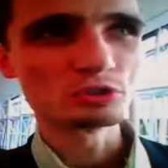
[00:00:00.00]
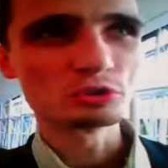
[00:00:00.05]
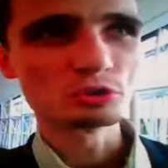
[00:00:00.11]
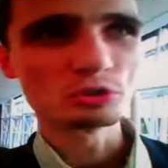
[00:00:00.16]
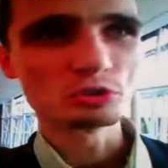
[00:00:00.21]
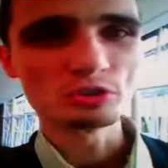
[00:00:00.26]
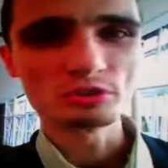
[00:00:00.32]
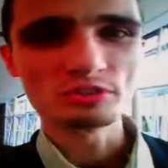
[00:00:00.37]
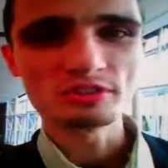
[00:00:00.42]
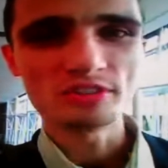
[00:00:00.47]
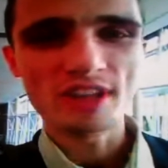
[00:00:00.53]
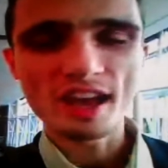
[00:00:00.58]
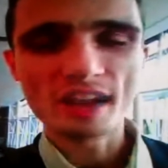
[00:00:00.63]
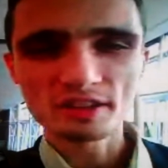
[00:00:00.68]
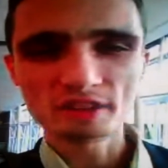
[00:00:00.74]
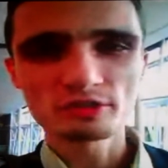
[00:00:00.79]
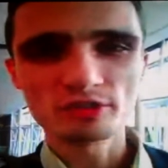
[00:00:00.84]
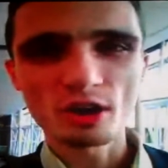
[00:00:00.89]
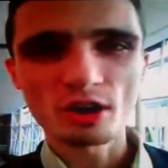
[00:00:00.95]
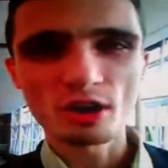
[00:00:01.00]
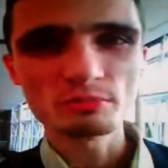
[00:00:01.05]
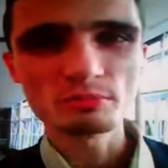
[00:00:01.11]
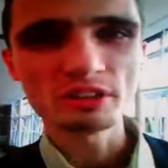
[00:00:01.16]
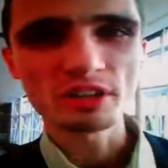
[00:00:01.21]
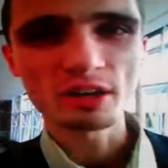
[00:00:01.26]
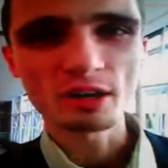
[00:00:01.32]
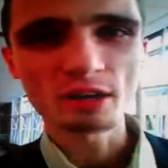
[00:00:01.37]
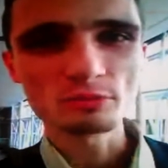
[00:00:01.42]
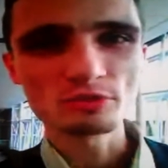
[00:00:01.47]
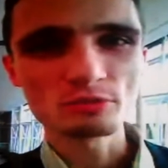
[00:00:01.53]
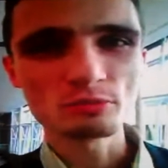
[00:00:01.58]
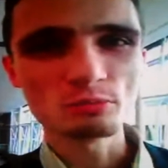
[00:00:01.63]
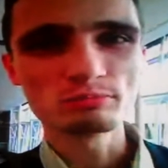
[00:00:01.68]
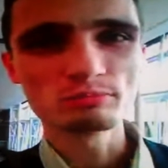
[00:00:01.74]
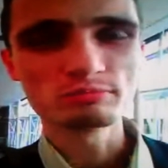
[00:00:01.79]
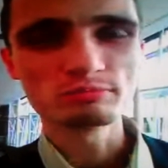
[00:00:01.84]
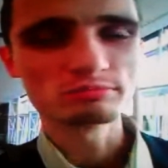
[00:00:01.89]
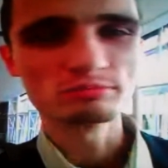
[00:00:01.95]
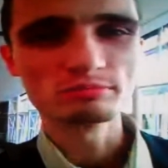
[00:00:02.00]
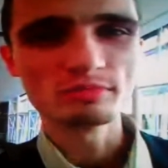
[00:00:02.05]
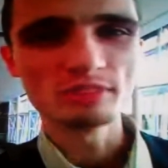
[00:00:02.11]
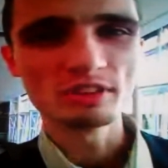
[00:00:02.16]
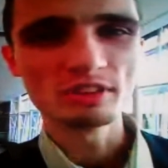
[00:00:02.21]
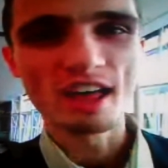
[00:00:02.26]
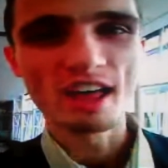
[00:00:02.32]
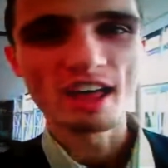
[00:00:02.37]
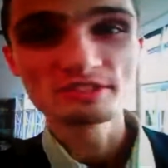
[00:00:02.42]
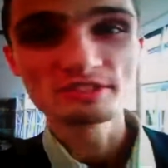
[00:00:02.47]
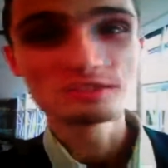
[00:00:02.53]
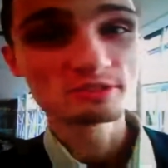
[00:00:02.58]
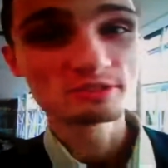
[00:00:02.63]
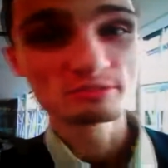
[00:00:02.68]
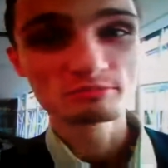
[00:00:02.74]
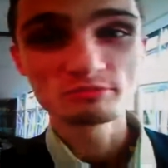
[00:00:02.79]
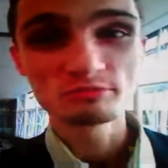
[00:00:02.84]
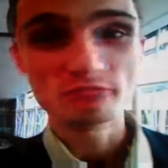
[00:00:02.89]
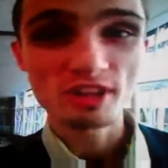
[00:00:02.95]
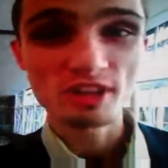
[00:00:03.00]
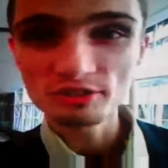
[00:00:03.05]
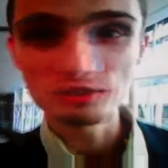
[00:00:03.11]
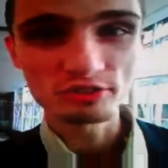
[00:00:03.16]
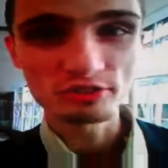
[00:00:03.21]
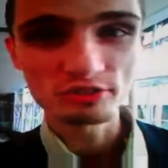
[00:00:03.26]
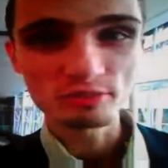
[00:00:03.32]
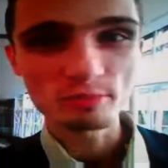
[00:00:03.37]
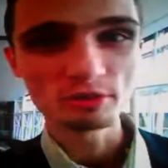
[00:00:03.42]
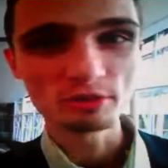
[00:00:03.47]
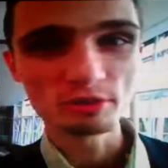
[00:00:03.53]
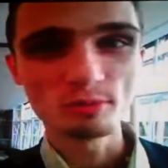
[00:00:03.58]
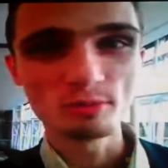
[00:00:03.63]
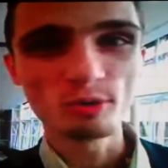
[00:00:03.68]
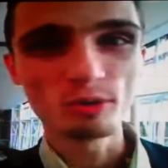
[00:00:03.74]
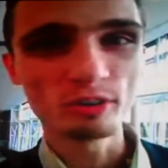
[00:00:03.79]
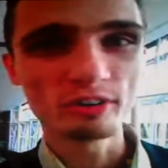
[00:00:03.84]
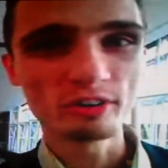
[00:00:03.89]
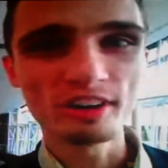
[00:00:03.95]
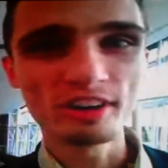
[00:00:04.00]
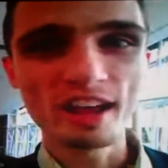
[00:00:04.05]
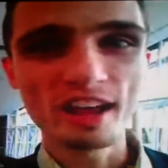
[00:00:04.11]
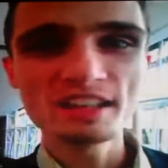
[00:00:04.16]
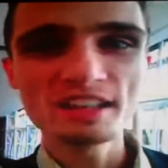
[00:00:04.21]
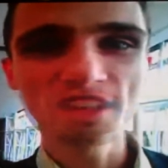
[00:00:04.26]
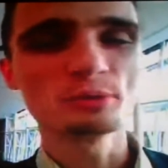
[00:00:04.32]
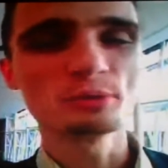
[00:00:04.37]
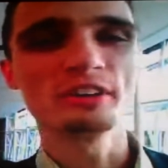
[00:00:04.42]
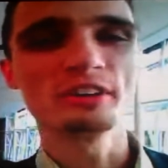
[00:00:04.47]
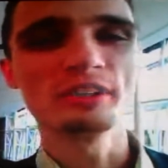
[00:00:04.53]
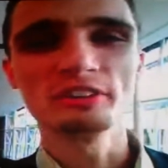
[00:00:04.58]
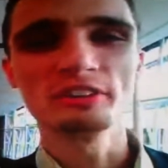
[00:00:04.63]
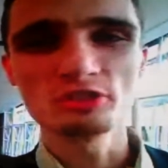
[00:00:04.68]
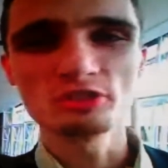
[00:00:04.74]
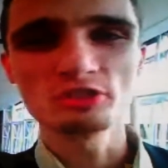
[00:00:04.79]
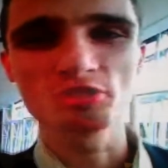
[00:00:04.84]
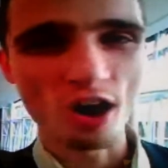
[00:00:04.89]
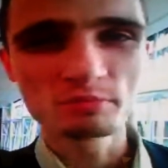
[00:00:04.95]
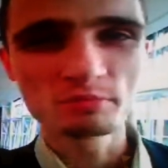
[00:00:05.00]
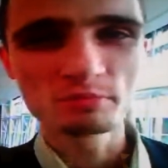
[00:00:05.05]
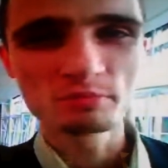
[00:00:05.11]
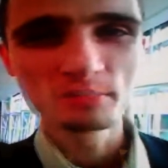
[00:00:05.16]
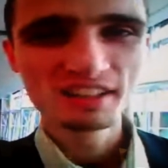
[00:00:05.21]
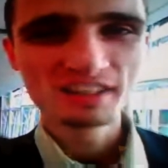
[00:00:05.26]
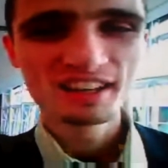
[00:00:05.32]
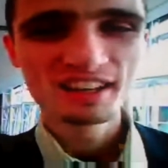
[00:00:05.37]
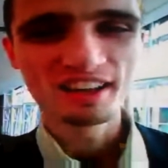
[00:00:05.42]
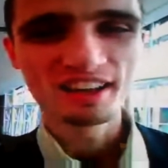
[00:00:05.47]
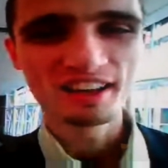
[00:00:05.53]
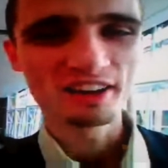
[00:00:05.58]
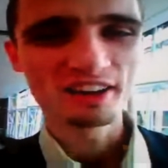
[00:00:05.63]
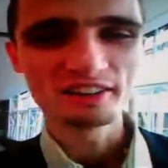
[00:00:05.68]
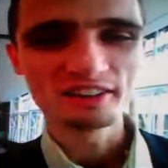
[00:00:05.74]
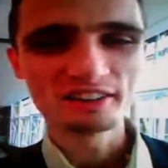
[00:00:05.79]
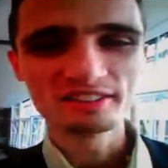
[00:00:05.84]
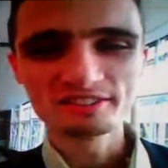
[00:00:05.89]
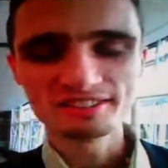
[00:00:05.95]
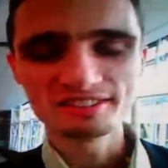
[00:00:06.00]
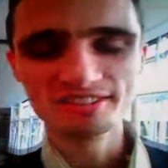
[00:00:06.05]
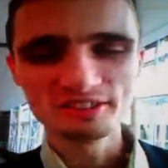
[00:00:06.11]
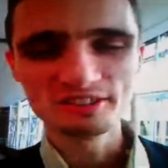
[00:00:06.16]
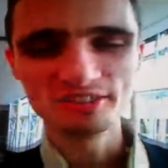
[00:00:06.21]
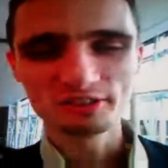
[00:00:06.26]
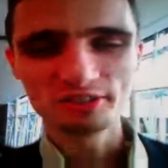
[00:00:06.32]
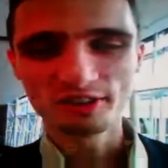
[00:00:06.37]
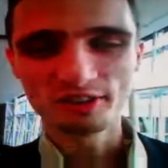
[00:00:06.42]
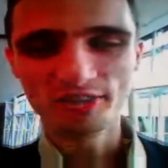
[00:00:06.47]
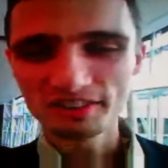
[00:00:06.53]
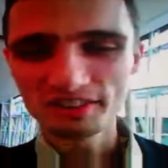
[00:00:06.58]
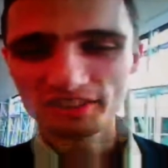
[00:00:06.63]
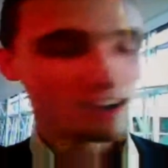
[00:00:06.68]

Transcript: your desktop becomes less desktop and more anywhere top. Mm-hmm. Even right